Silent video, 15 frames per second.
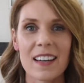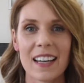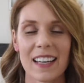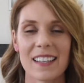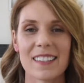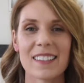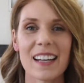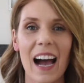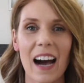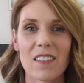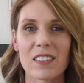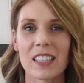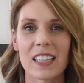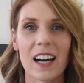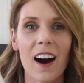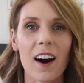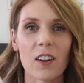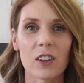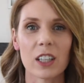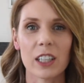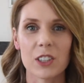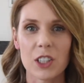It doesn't have any
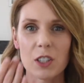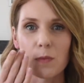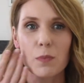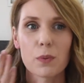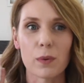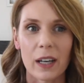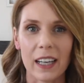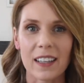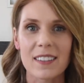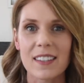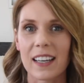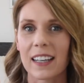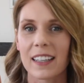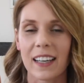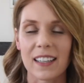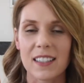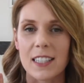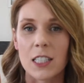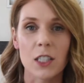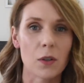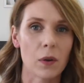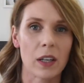color. It just brings like a nice
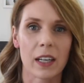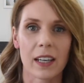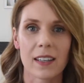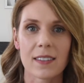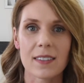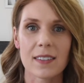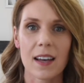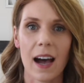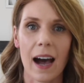dewiness